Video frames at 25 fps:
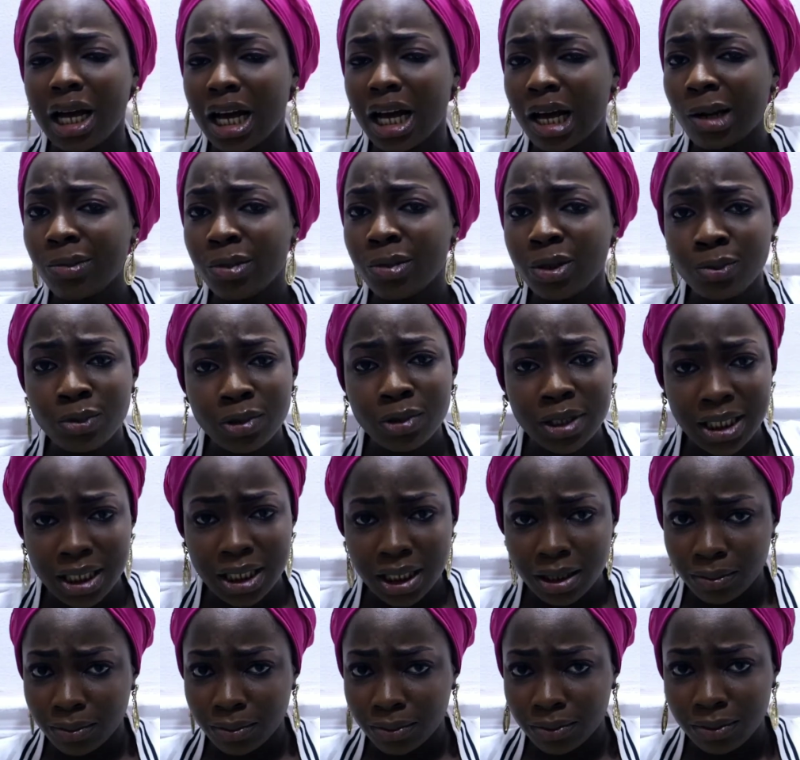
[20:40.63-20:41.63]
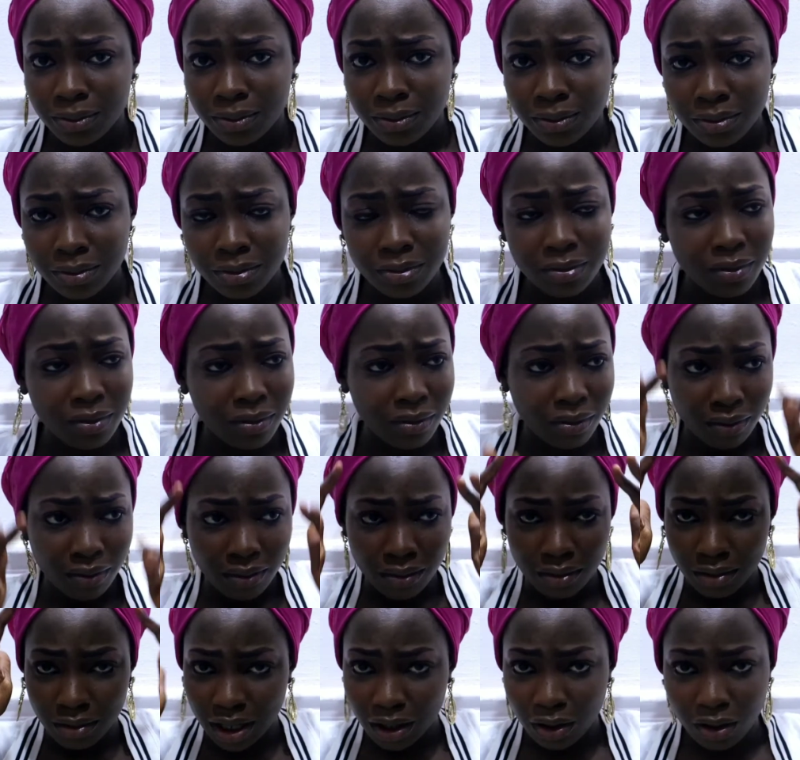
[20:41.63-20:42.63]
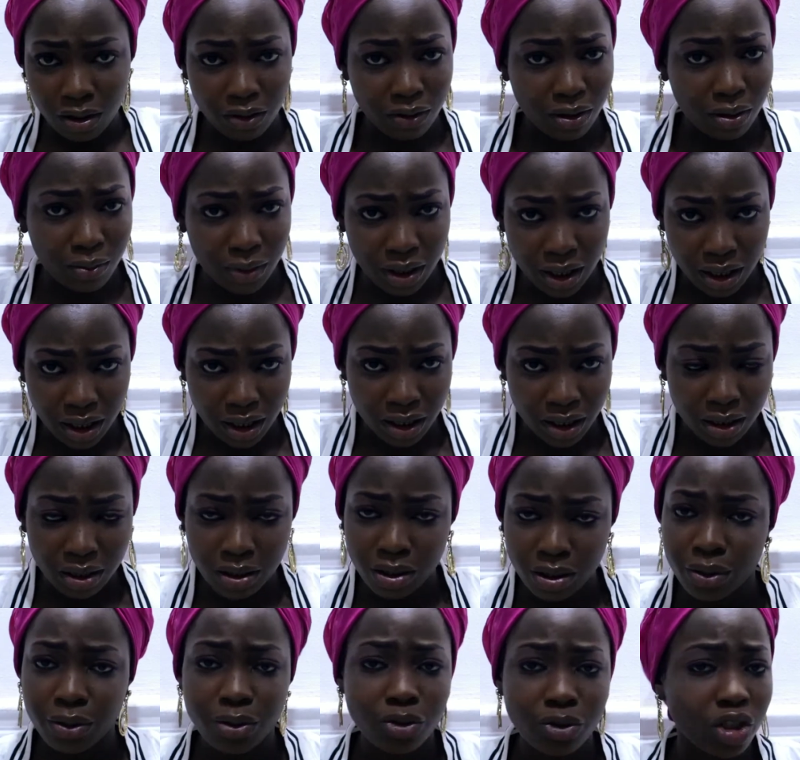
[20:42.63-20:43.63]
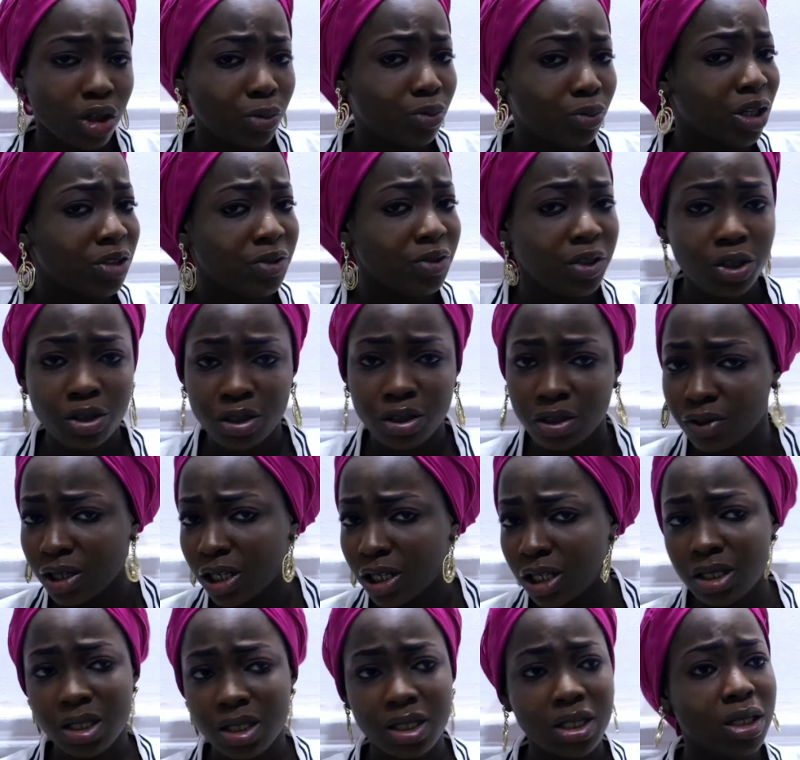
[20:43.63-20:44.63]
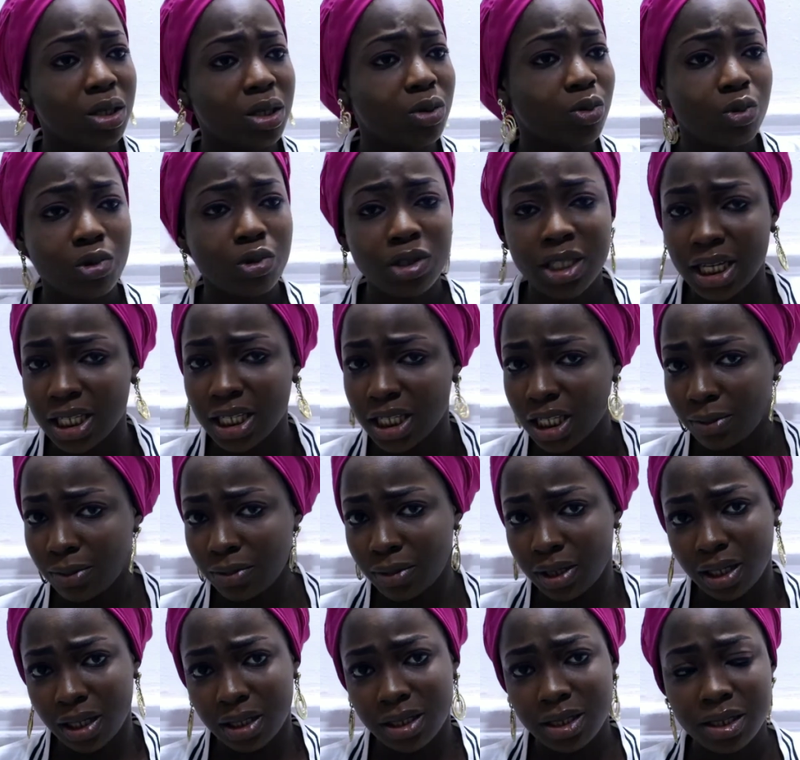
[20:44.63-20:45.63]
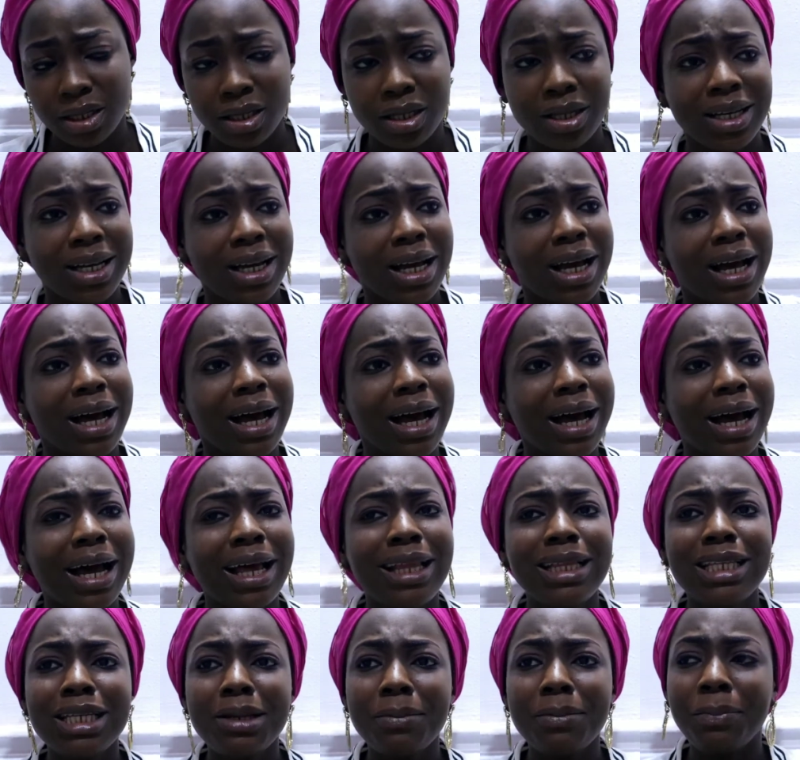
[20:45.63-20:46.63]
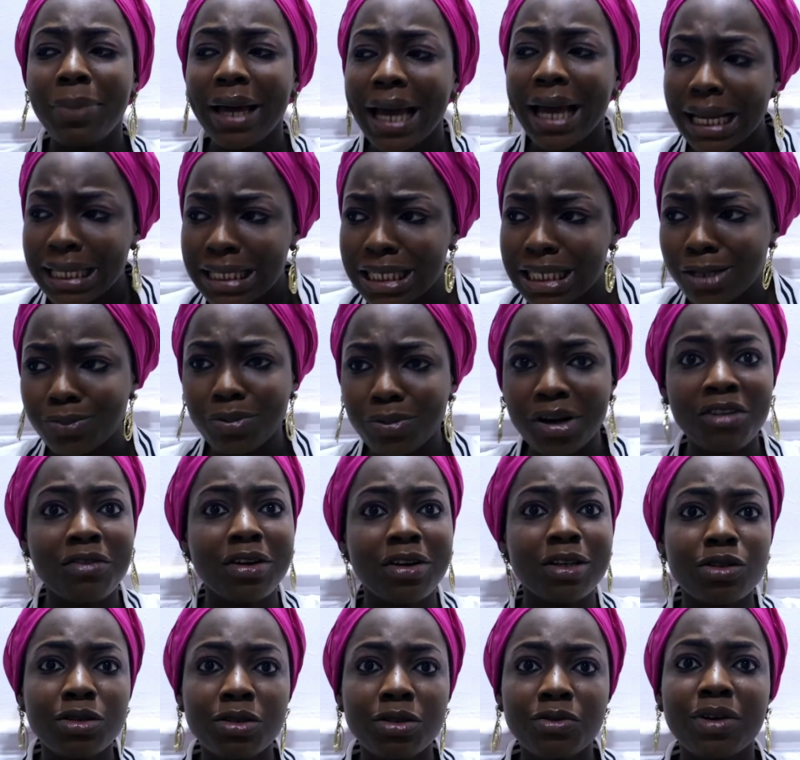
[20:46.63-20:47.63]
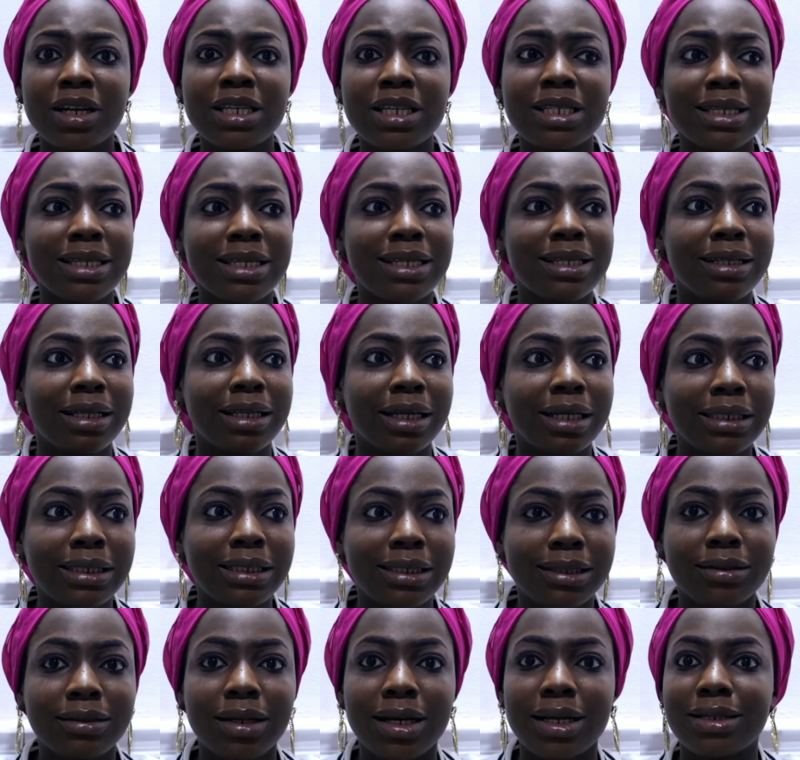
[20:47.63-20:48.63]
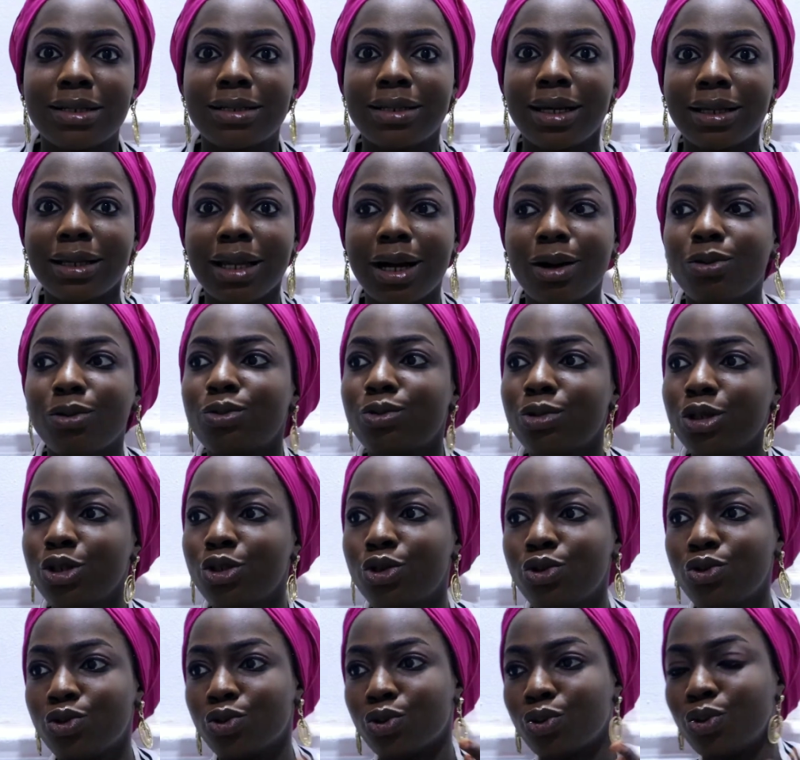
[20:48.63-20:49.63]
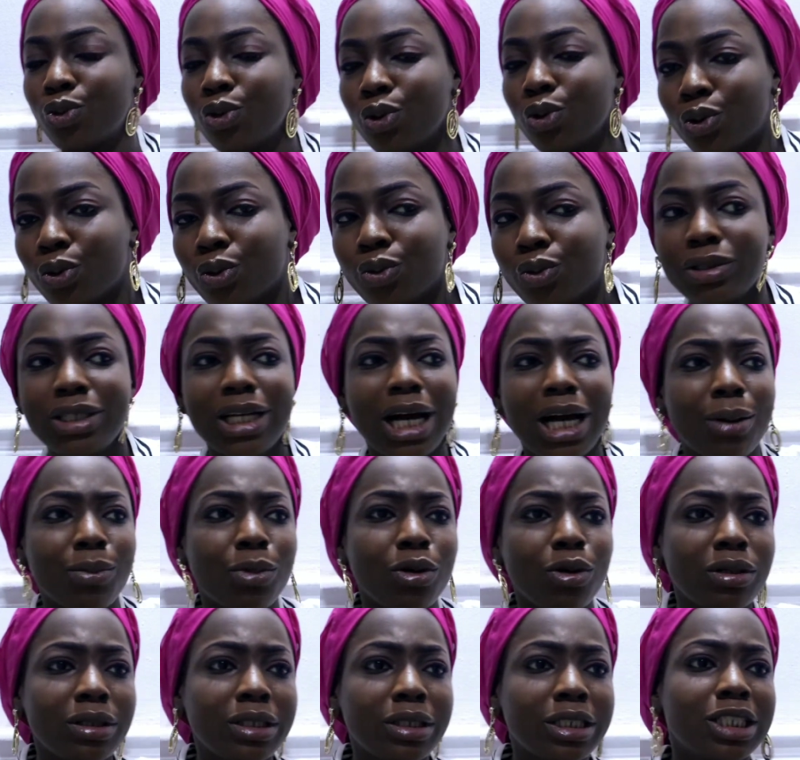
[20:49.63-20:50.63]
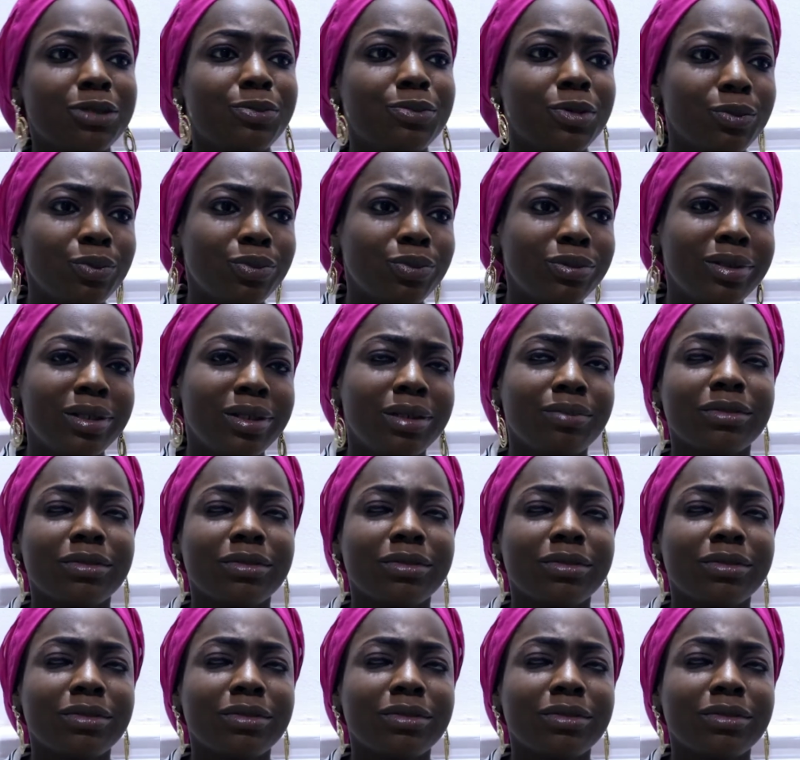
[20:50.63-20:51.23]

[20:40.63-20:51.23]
I'm a Muslim. I cover my hair. Some private university won't accept that. And the best private university in Nigeria that I wish to go, they are among these people.